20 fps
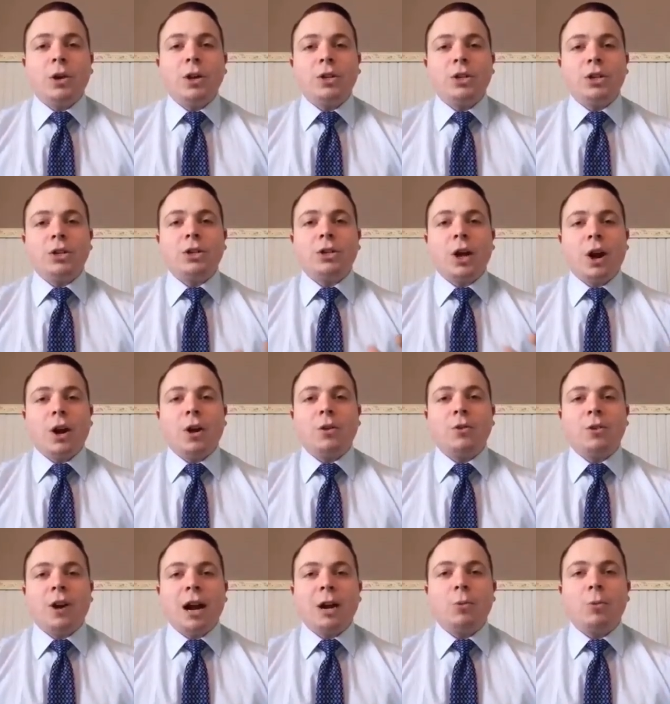You can just
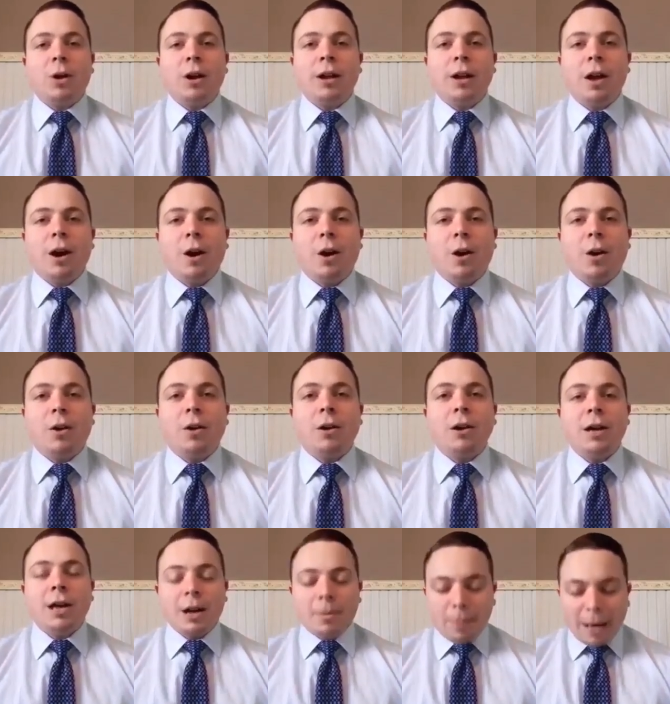turn right where you
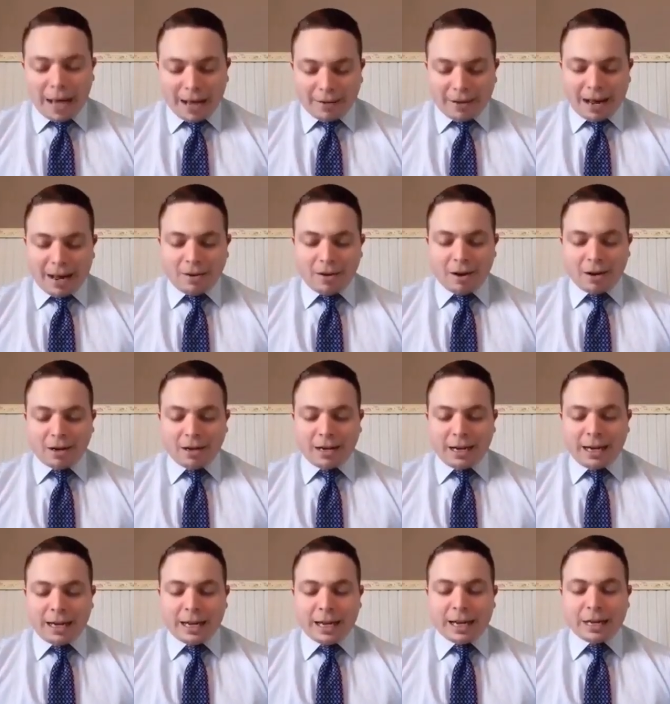are, bow down on a
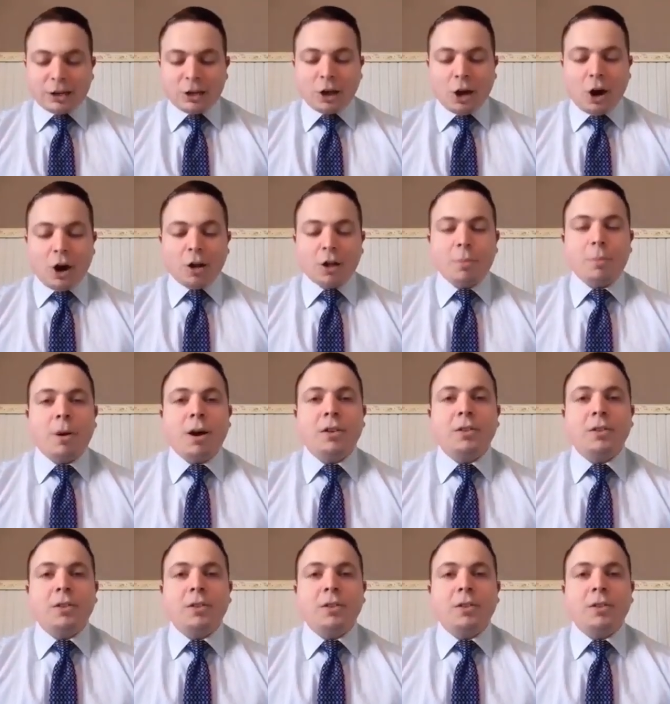knee, and call